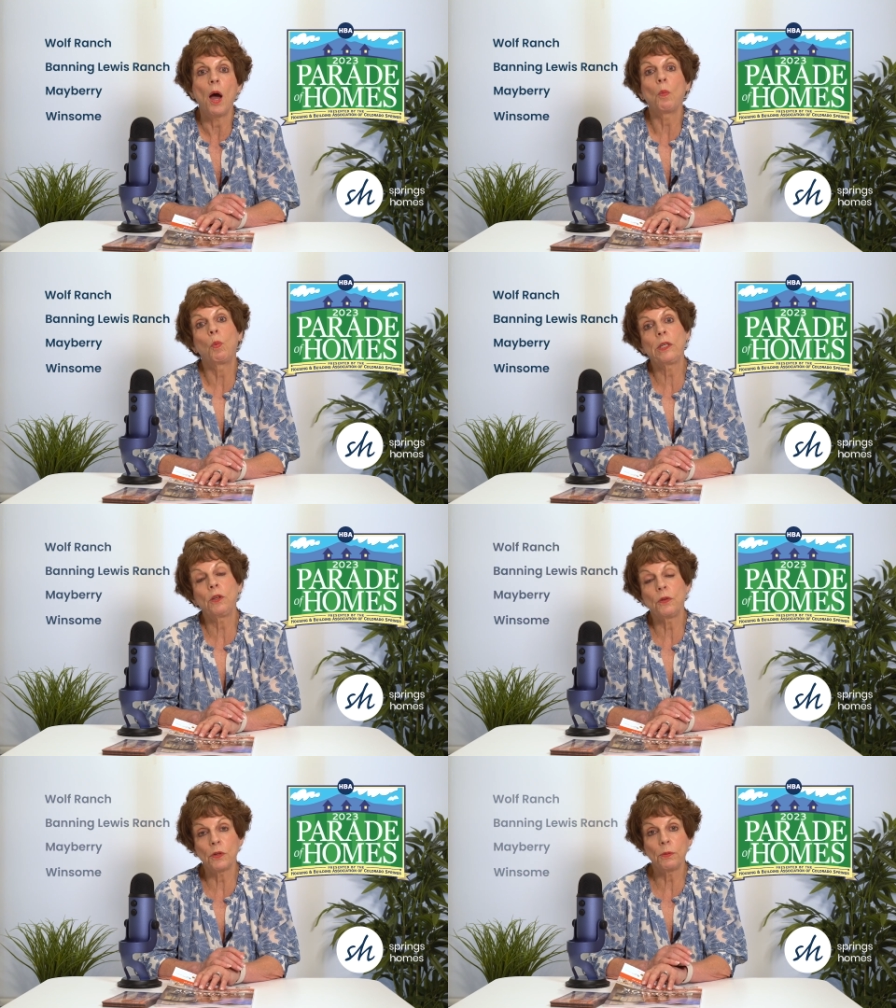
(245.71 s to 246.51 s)
Uh,
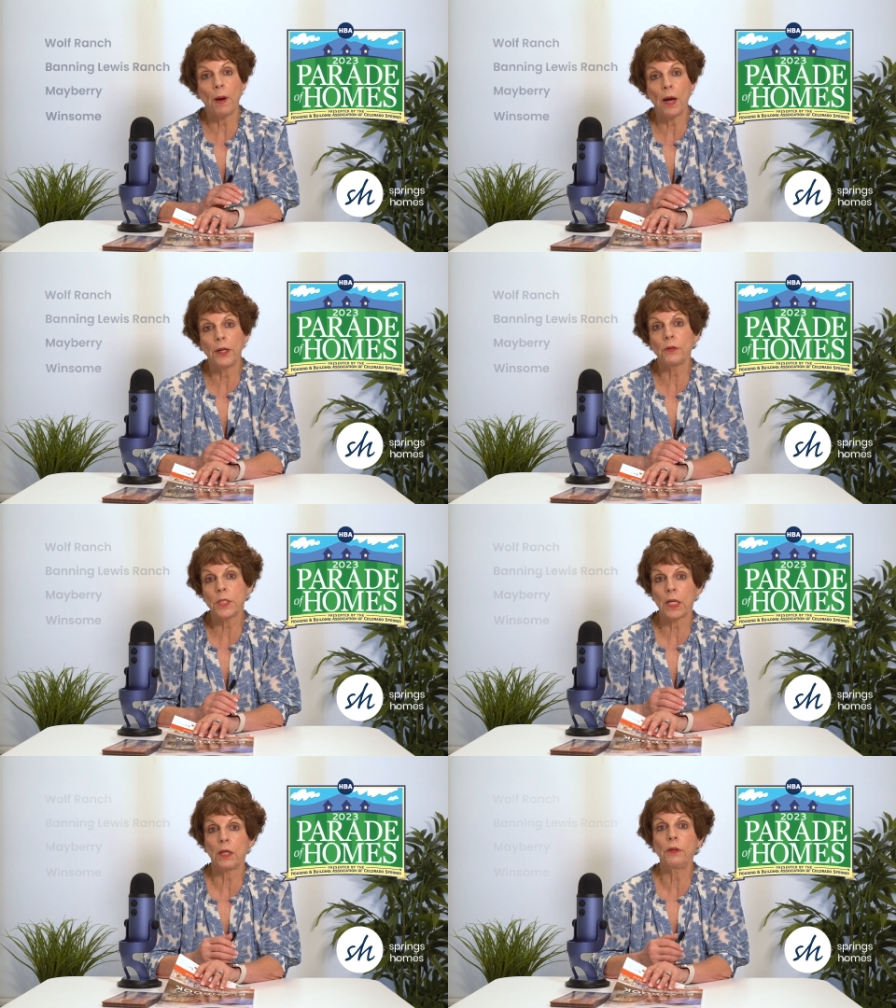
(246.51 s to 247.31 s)
when you do buy your
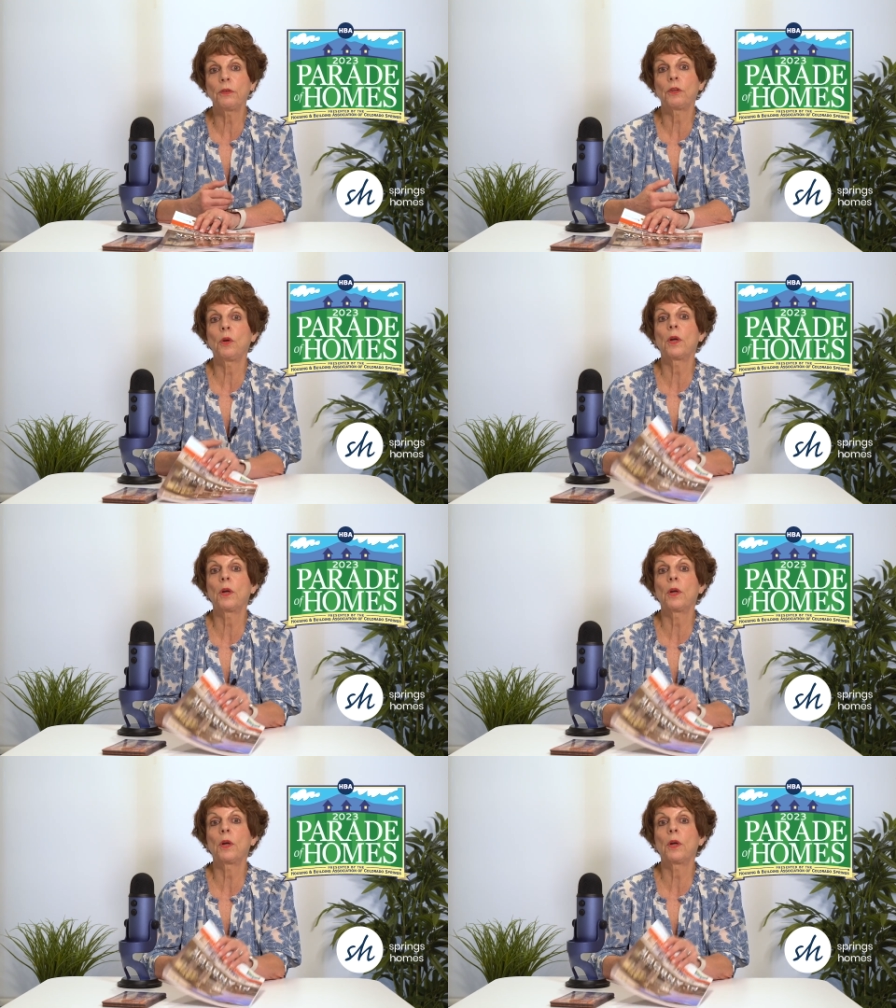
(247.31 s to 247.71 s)
tickets,